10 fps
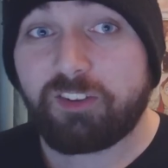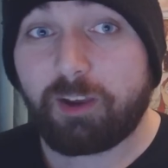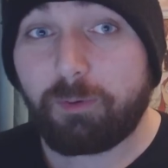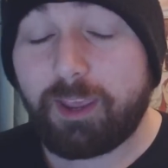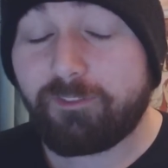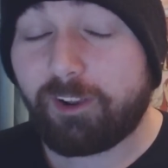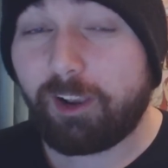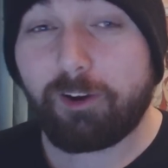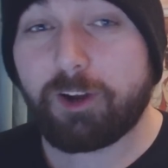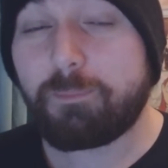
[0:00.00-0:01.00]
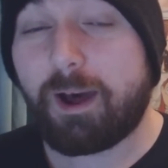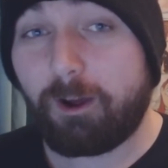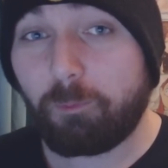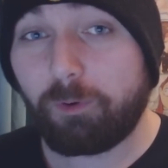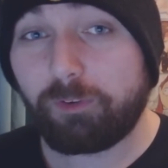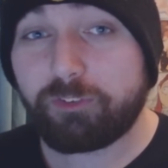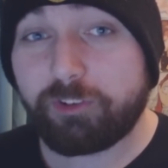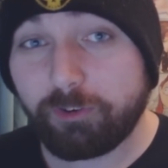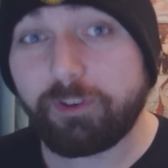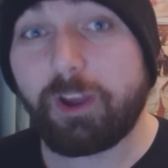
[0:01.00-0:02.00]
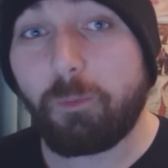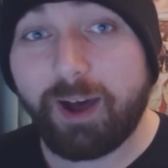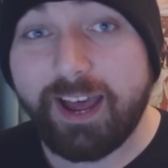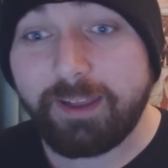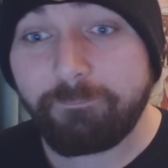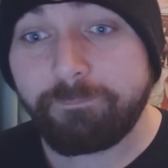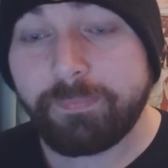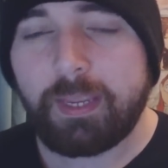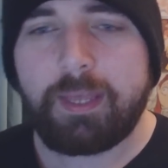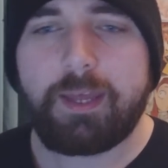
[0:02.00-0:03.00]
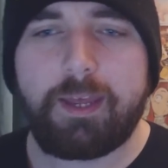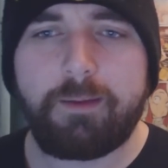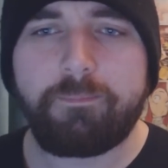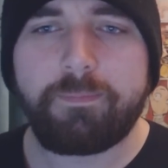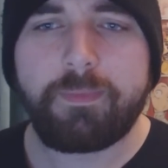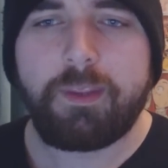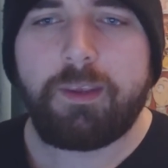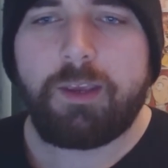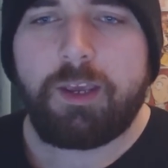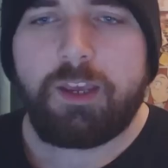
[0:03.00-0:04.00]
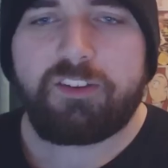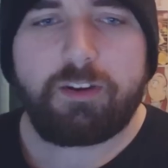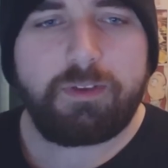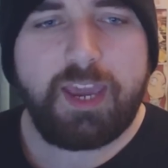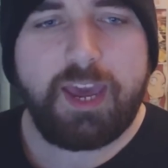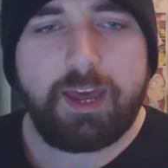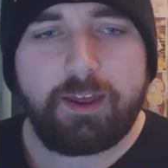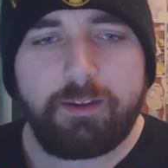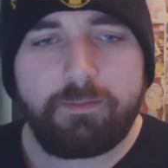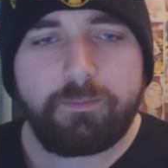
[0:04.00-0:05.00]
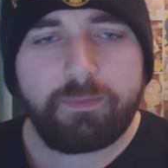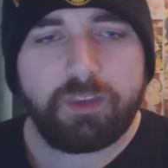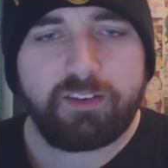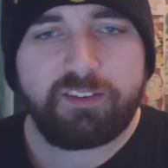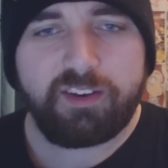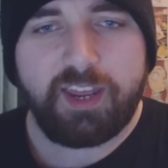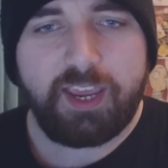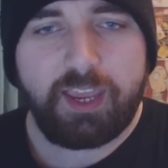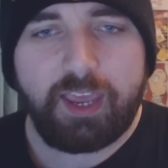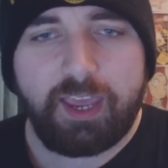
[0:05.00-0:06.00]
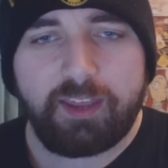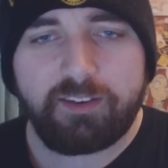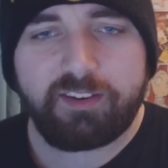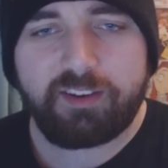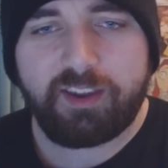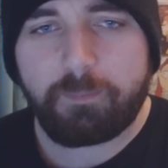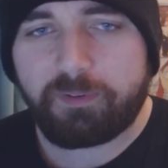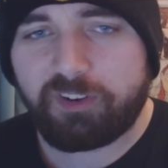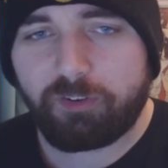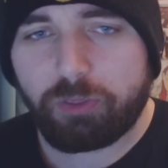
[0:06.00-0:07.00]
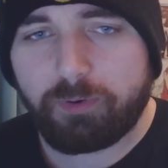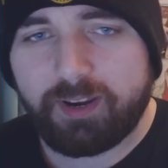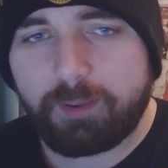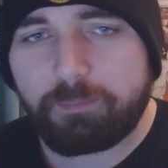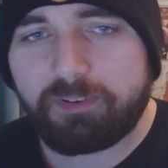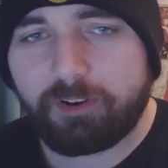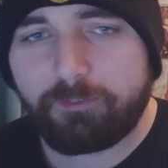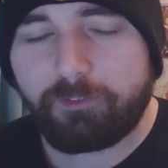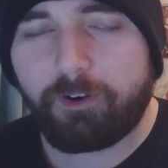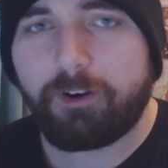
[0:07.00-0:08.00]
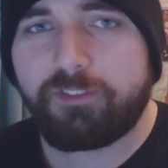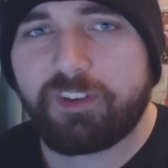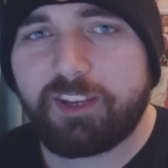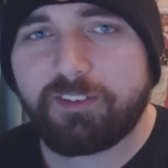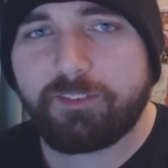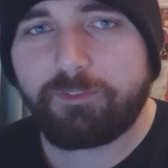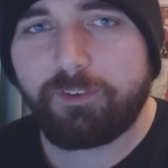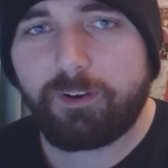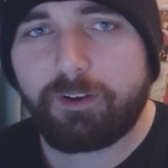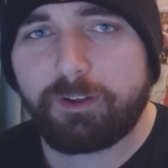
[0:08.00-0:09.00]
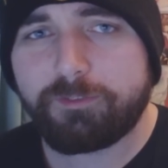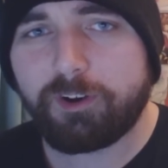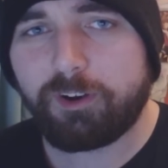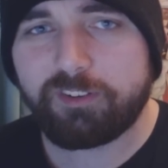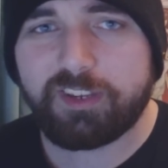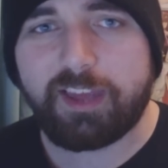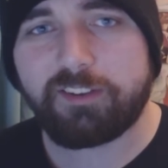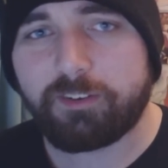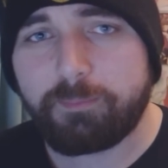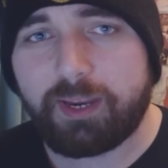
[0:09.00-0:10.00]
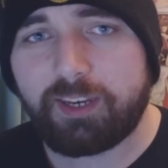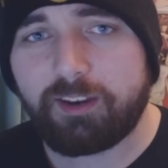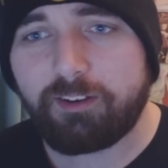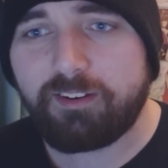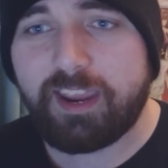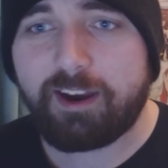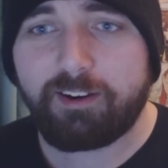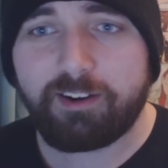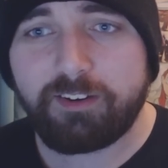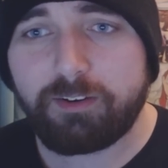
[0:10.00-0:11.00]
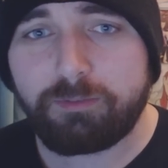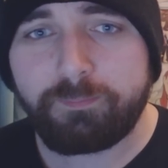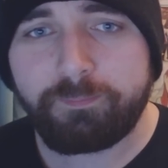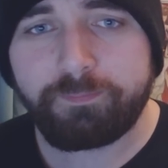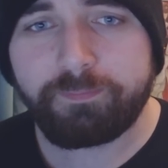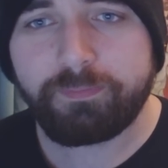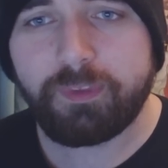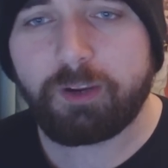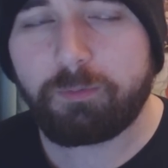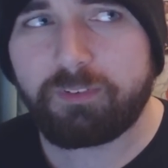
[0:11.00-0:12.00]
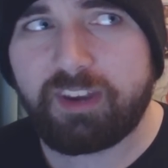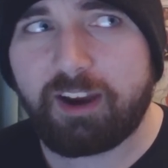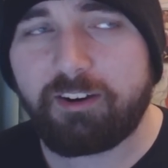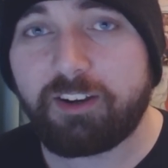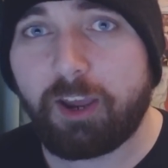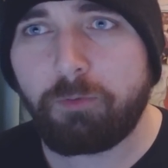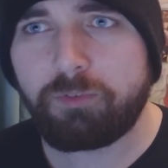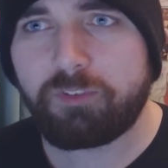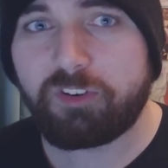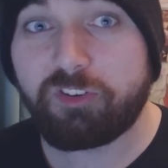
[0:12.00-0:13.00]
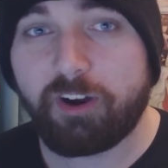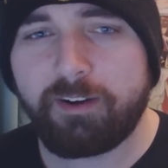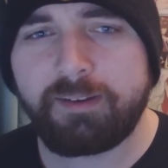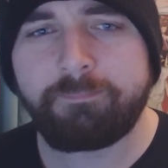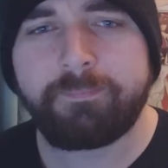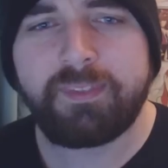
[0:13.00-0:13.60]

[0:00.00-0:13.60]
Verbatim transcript: so if a lot come out at once you'll know why. Um, so yeah, today it's episode 3 and episode 4 of season 4, of course Castle Mane-ia and Daring Do. Daring Don't, sorry.